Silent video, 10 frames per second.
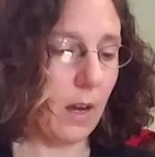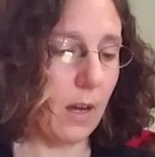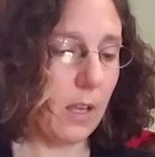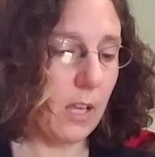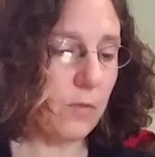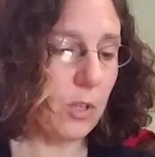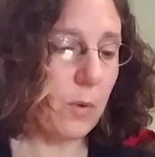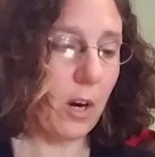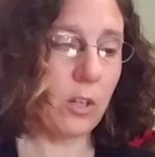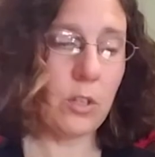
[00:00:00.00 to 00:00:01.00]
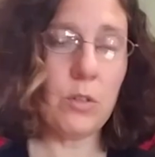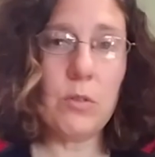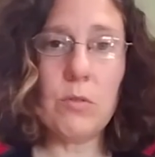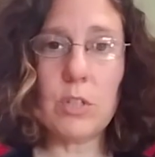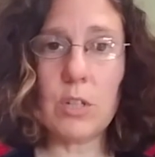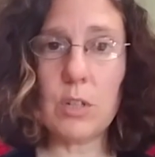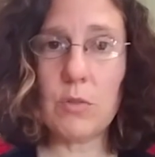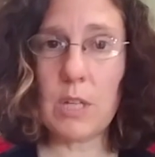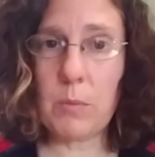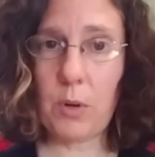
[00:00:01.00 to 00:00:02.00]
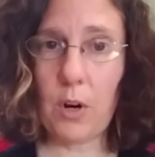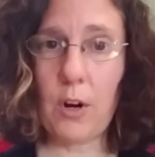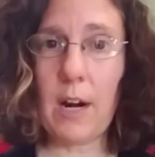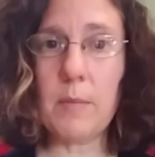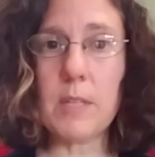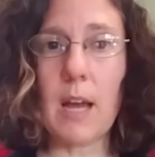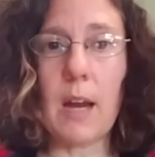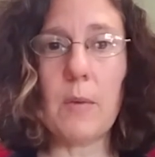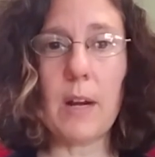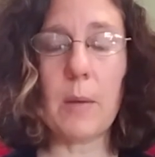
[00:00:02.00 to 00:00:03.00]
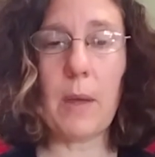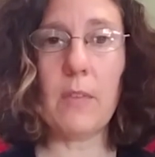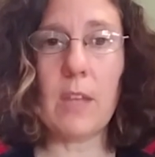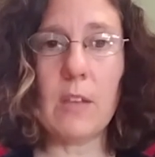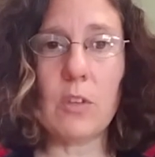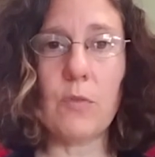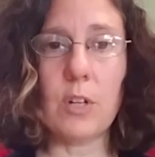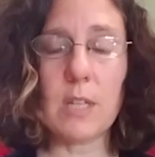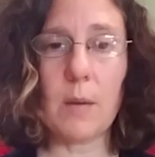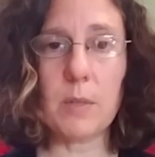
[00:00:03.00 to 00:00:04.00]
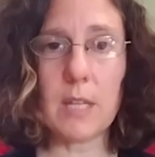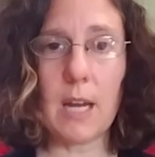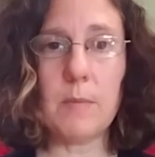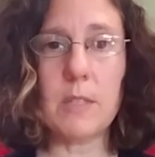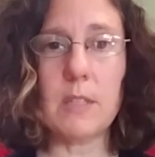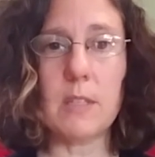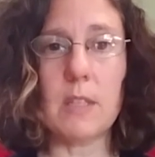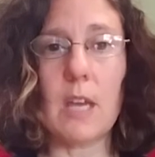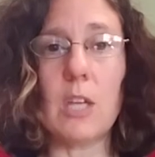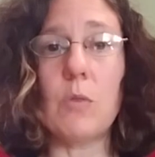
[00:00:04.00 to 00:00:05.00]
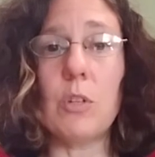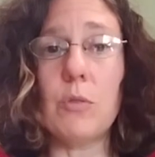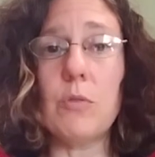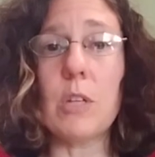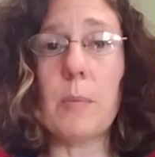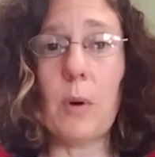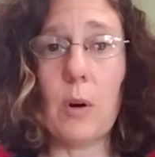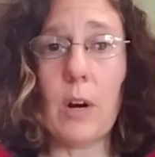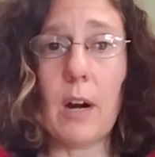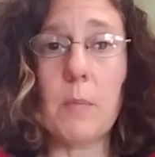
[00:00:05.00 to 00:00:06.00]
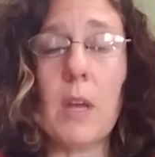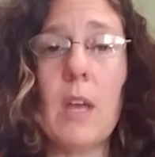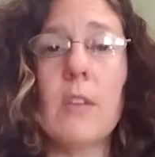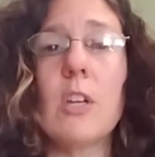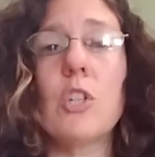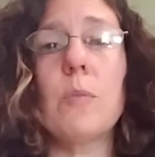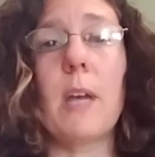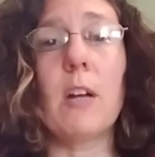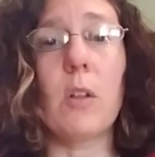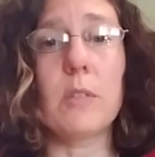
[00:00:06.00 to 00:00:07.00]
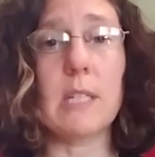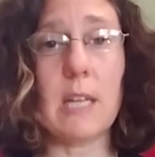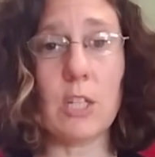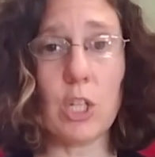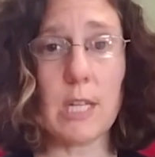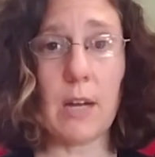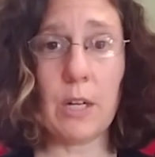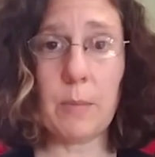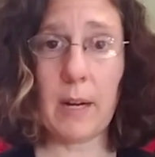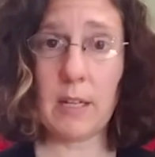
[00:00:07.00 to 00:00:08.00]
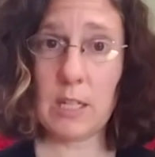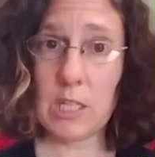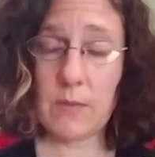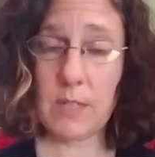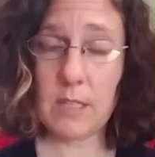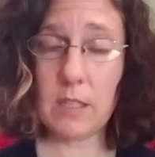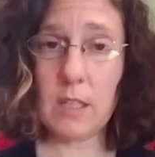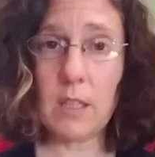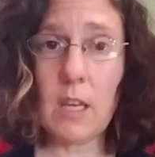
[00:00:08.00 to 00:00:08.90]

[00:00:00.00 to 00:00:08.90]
If you are new to using programs, I recommend that the first couple times that you use a program that you pay close attention to how your body is feeling.